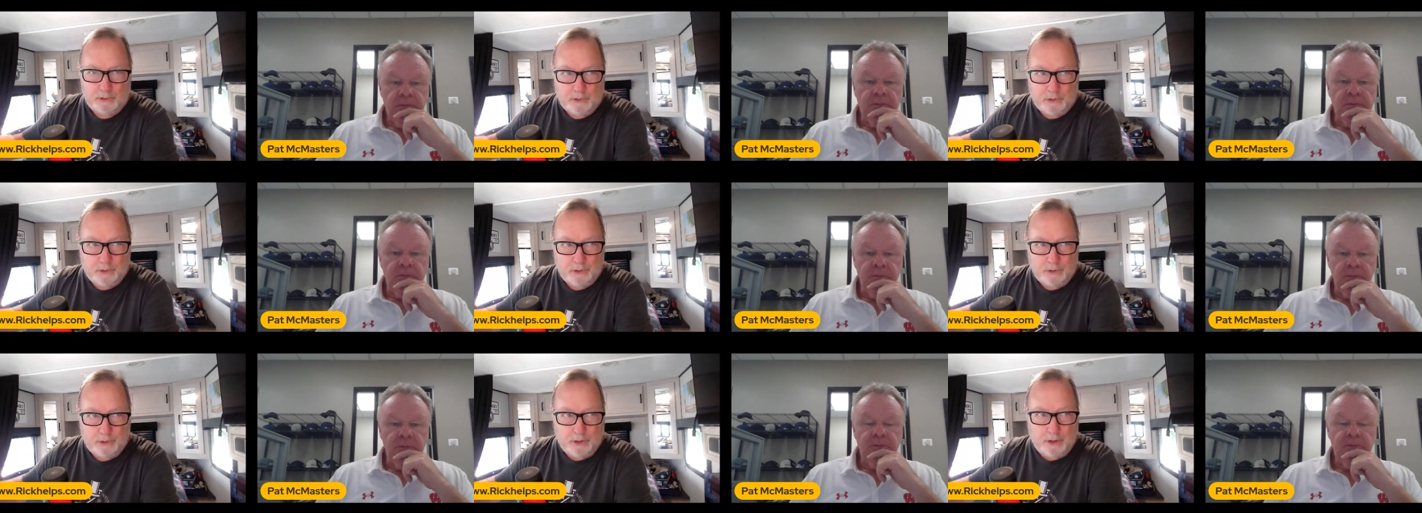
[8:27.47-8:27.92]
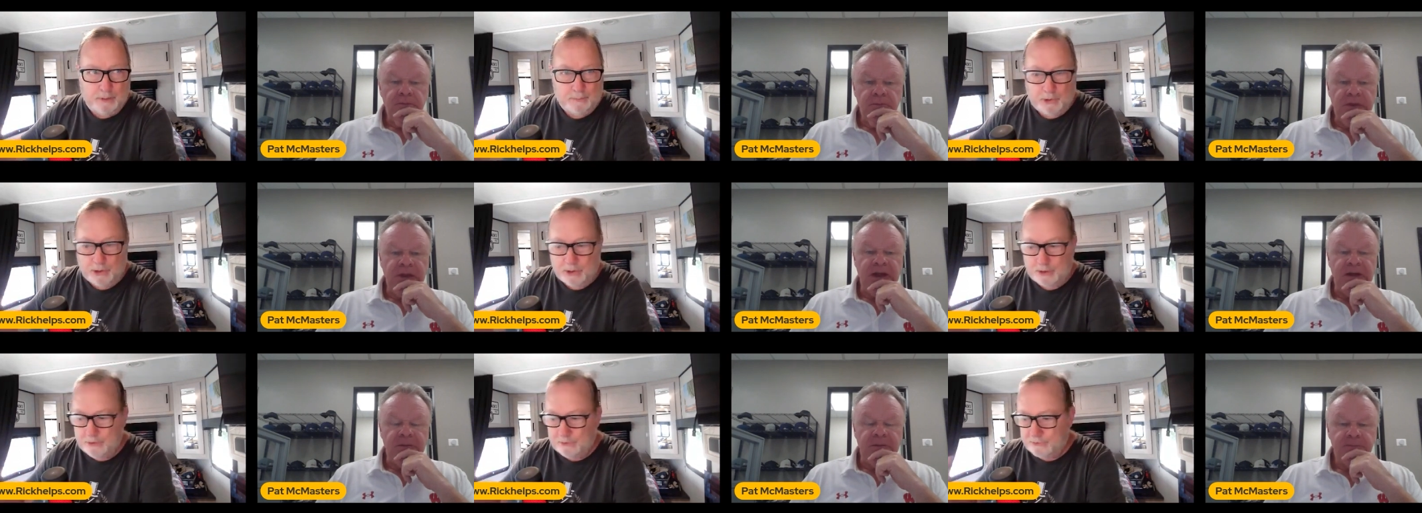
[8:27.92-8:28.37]
Speaker 1: mm-hmm.
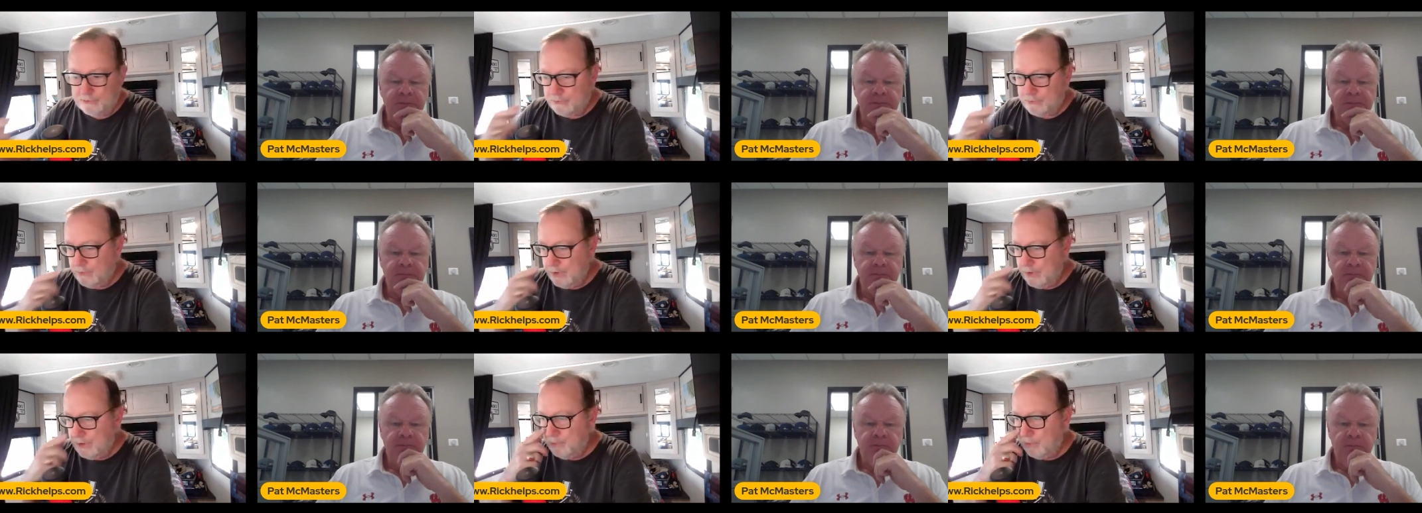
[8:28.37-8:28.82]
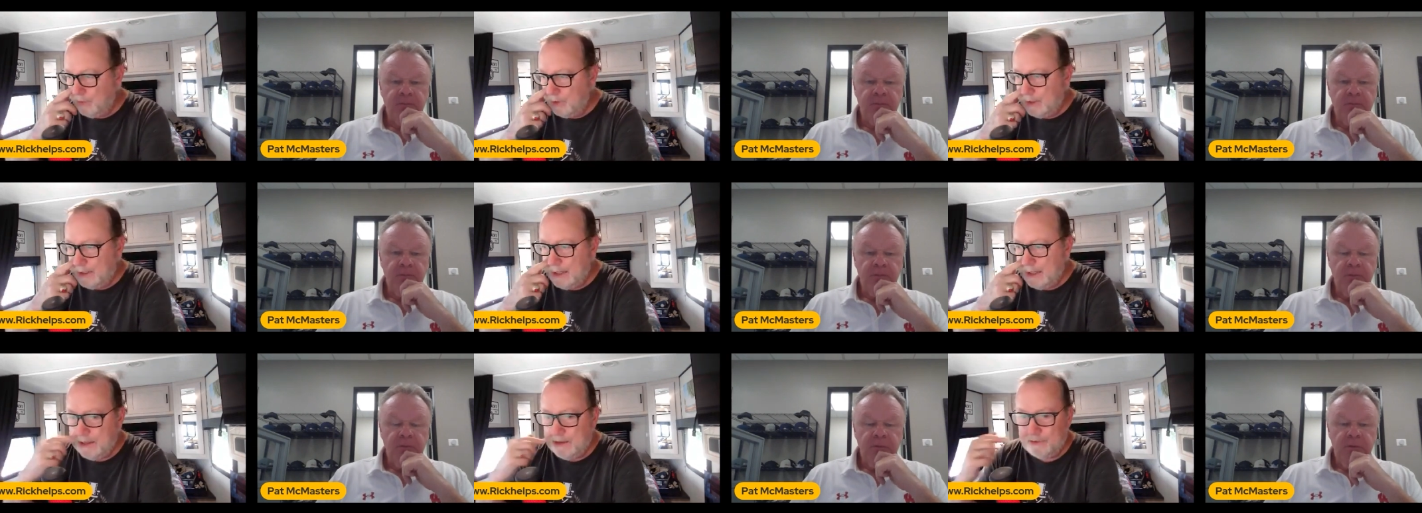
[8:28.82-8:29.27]
number. Yeah.
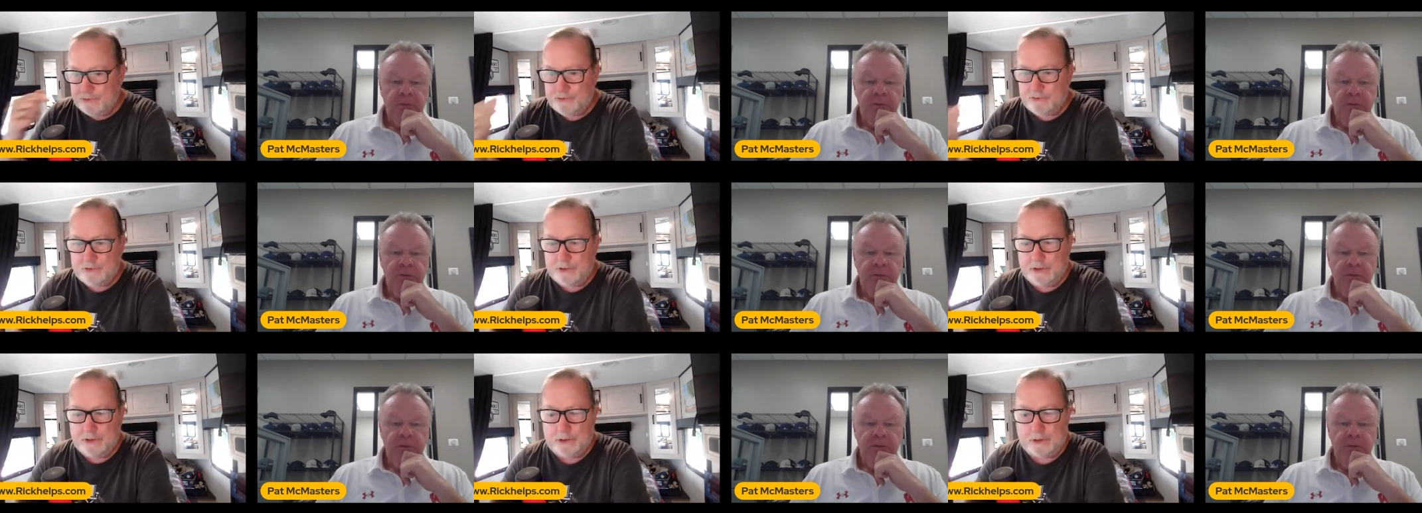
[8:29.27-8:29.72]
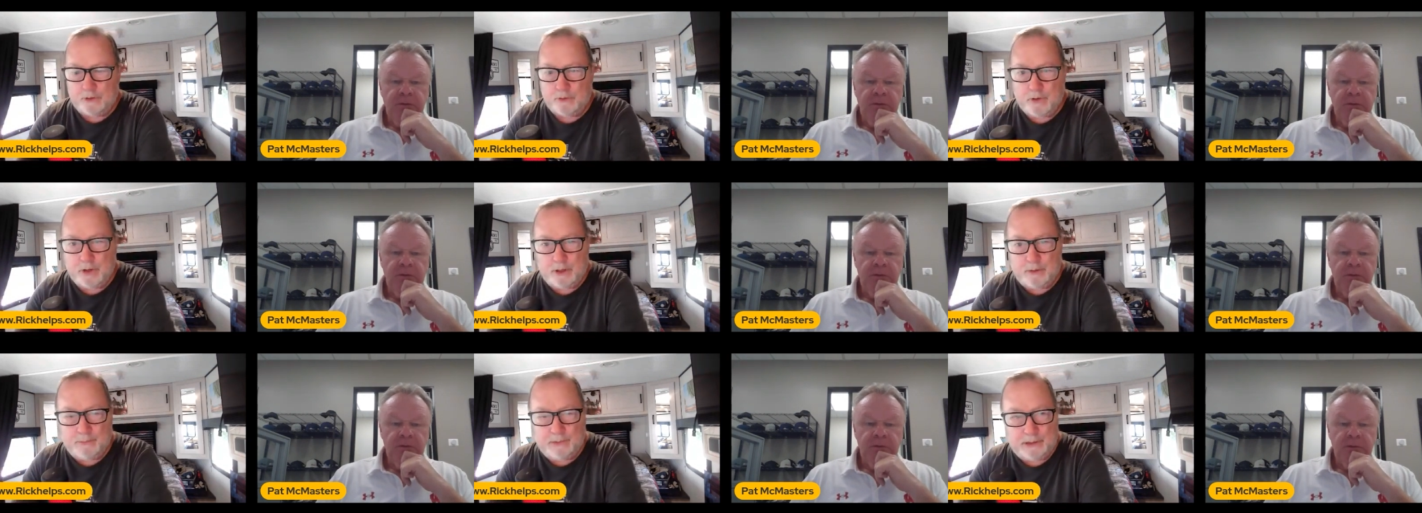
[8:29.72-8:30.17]
3.8 is still
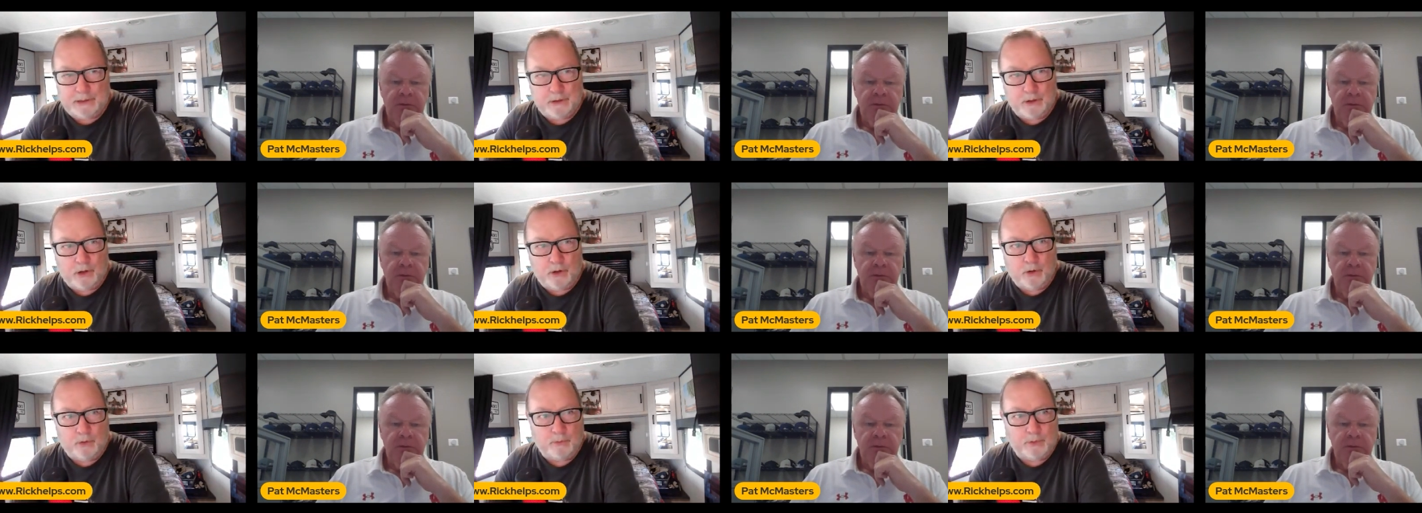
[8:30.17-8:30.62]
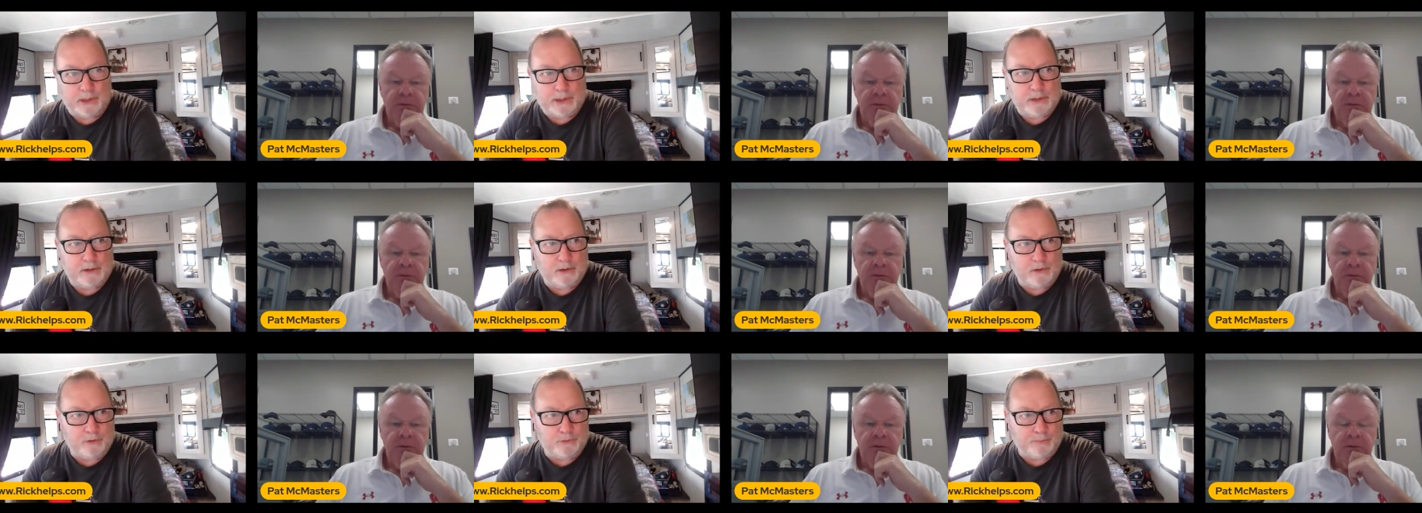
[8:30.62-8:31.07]
incredibly low. And
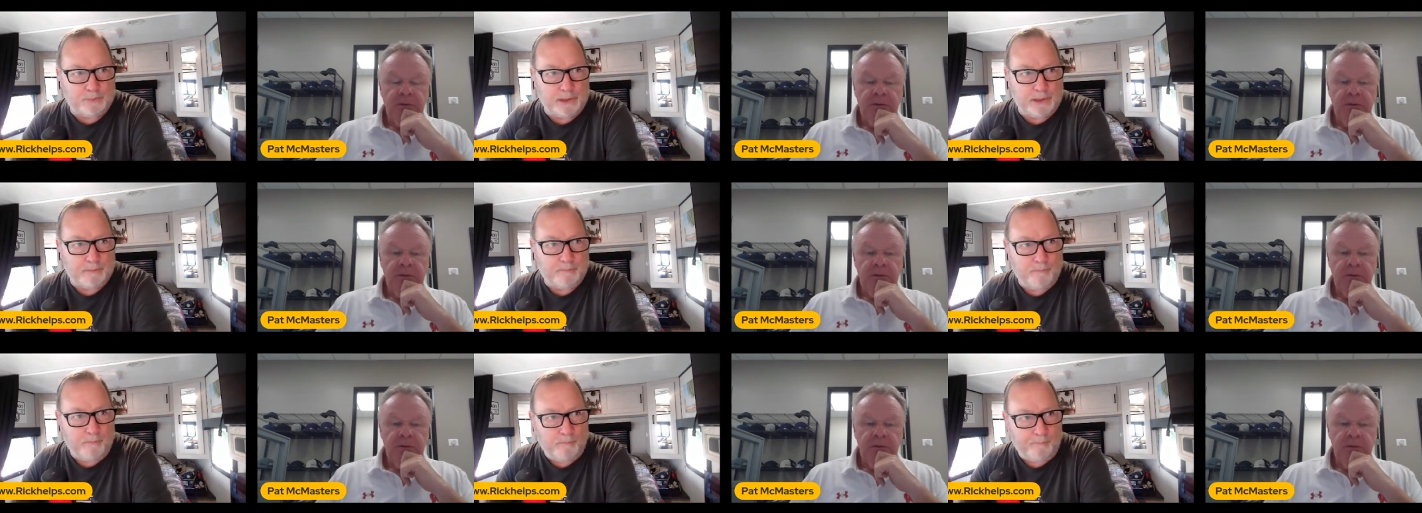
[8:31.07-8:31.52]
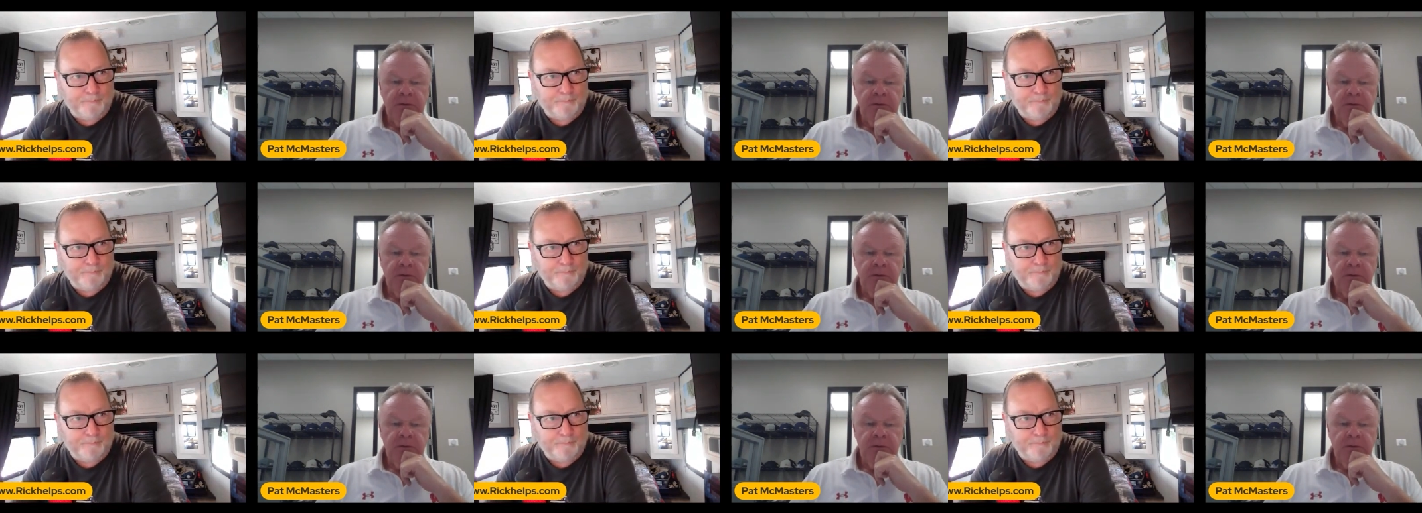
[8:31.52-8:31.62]
what kills me